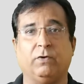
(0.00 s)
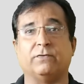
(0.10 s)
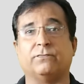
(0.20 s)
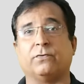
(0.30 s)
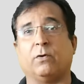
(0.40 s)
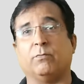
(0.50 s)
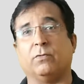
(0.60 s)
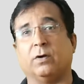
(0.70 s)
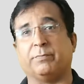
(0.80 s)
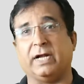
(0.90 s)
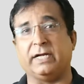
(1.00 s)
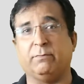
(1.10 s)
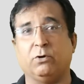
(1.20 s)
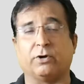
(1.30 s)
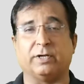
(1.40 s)
one from
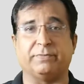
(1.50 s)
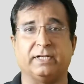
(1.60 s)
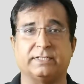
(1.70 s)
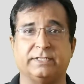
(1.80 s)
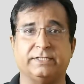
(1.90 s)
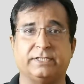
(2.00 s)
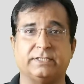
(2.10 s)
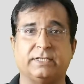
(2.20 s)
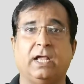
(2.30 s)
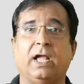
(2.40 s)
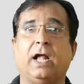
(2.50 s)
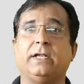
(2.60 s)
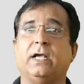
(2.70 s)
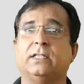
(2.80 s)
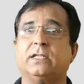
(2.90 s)
PID block in PLC DCS
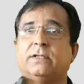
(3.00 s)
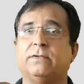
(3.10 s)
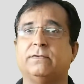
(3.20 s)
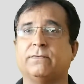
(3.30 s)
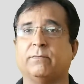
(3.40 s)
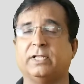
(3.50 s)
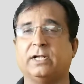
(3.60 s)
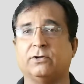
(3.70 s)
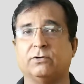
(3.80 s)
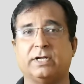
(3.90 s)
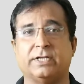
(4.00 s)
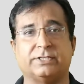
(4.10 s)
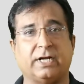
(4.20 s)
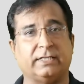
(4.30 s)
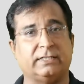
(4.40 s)
and other from the controller
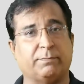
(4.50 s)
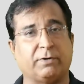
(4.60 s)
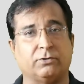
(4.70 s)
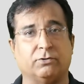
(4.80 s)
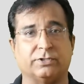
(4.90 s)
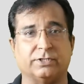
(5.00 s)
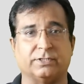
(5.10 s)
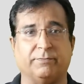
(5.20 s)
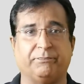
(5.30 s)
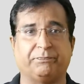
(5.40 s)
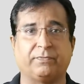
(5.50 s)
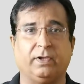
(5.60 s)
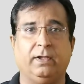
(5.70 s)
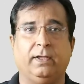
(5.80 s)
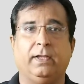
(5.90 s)
inside the subcontrol system.
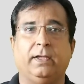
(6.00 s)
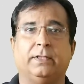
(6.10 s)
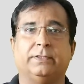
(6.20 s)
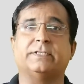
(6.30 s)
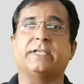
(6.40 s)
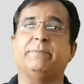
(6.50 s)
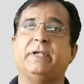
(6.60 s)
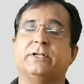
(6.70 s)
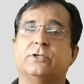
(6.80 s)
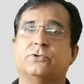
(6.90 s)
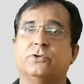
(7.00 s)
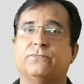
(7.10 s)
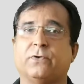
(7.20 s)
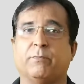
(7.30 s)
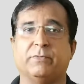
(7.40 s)
This can be understood
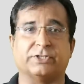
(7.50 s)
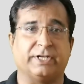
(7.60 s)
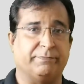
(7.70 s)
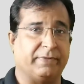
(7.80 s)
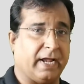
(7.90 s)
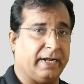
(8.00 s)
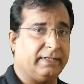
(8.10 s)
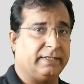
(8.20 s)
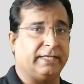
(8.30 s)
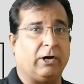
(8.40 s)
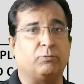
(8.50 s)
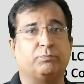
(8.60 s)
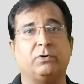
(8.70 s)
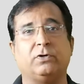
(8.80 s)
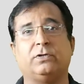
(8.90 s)
from screen behind. The
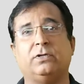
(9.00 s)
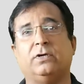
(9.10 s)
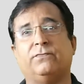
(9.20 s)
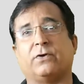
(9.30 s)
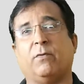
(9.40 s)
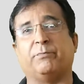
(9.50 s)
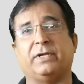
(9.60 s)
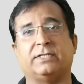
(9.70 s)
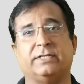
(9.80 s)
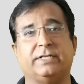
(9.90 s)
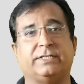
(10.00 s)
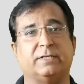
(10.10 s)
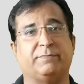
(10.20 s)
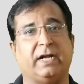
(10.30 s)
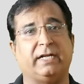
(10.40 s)
output from PLC
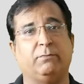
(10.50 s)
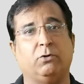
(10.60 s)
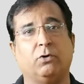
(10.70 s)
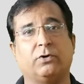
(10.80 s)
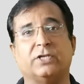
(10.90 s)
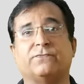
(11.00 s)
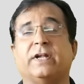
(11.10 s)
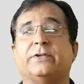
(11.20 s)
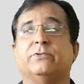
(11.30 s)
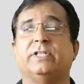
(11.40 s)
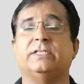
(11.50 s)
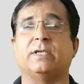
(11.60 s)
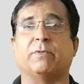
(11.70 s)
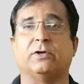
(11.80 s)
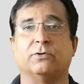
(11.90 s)
DCS PID block is fed to the
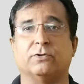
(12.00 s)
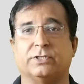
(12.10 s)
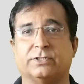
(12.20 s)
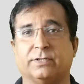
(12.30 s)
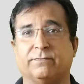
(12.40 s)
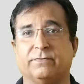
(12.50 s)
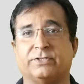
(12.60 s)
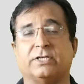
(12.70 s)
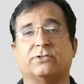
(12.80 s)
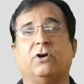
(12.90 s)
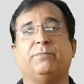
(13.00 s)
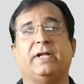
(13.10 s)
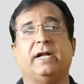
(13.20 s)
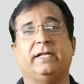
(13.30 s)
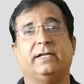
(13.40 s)
subcontrol system, which has got
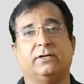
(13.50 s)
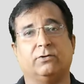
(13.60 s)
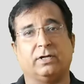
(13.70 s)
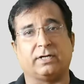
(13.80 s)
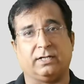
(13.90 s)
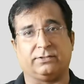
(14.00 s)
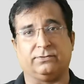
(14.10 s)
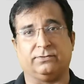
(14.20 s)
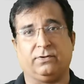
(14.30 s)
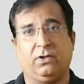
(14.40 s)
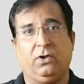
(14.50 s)
PID controller also.